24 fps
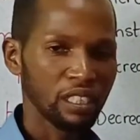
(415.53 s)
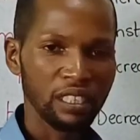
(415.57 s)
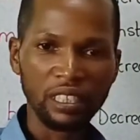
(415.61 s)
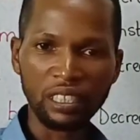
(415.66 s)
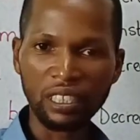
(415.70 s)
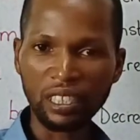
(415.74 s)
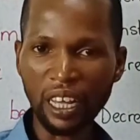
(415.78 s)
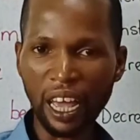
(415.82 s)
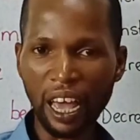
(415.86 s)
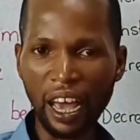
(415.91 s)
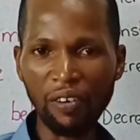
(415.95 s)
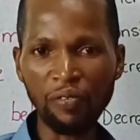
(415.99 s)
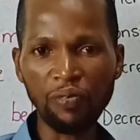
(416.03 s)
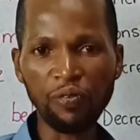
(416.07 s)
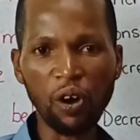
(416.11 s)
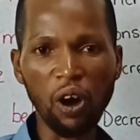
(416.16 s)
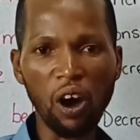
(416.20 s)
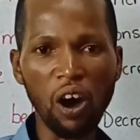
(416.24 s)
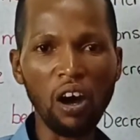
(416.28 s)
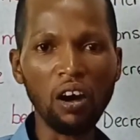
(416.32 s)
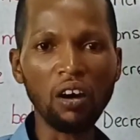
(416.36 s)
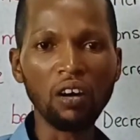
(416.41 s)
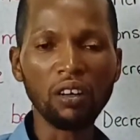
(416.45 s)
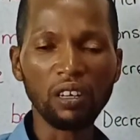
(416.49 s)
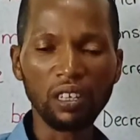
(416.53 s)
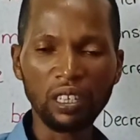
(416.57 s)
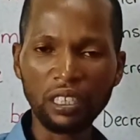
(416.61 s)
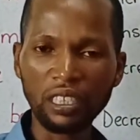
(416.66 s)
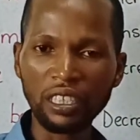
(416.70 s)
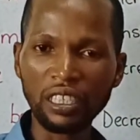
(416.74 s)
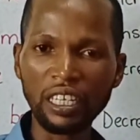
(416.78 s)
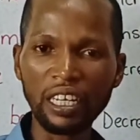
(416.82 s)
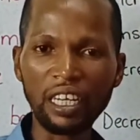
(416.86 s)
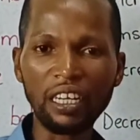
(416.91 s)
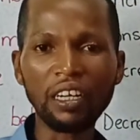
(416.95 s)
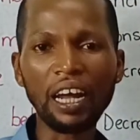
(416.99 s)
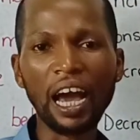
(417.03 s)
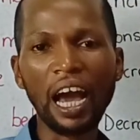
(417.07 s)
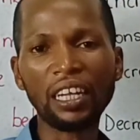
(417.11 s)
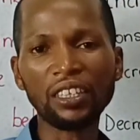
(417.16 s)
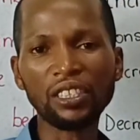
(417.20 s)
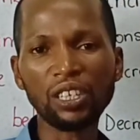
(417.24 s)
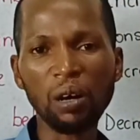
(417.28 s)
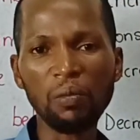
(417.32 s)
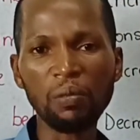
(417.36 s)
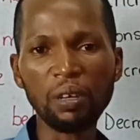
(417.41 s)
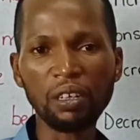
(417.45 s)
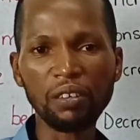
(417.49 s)
Therefore, the
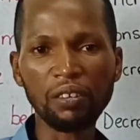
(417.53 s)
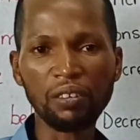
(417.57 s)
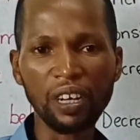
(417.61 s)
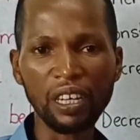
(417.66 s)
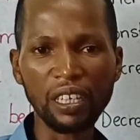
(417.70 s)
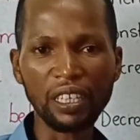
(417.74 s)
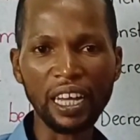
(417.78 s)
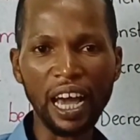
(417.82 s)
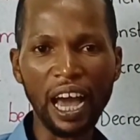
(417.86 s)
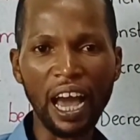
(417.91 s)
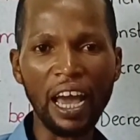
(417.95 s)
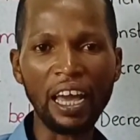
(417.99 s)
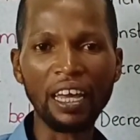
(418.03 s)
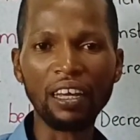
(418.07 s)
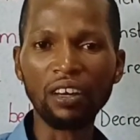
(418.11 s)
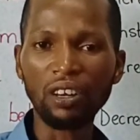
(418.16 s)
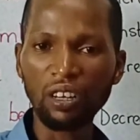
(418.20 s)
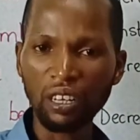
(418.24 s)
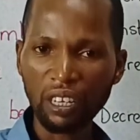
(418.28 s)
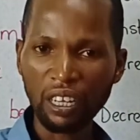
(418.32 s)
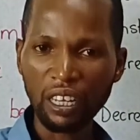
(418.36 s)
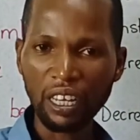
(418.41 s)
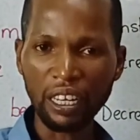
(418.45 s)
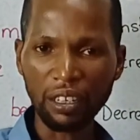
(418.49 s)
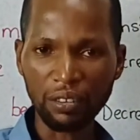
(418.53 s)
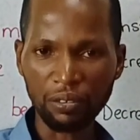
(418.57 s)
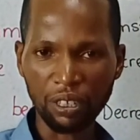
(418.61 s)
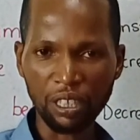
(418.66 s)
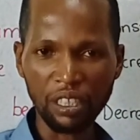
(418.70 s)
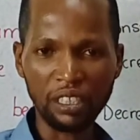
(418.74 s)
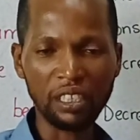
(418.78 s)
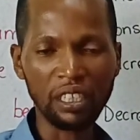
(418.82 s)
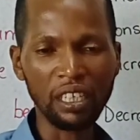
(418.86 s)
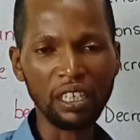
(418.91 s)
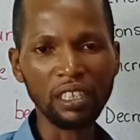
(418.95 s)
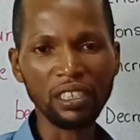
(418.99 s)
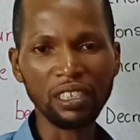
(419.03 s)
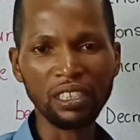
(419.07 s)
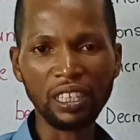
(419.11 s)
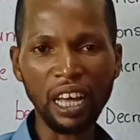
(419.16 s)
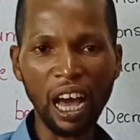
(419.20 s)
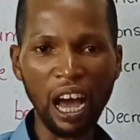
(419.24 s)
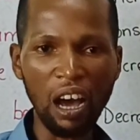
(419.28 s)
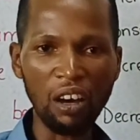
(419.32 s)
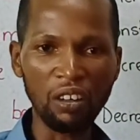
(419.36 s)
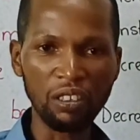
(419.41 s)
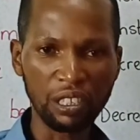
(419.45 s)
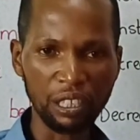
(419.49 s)
atomic radii increases
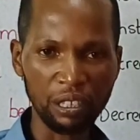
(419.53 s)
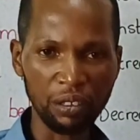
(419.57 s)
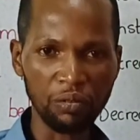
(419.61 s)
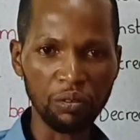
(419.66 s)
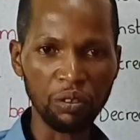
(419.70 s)
down the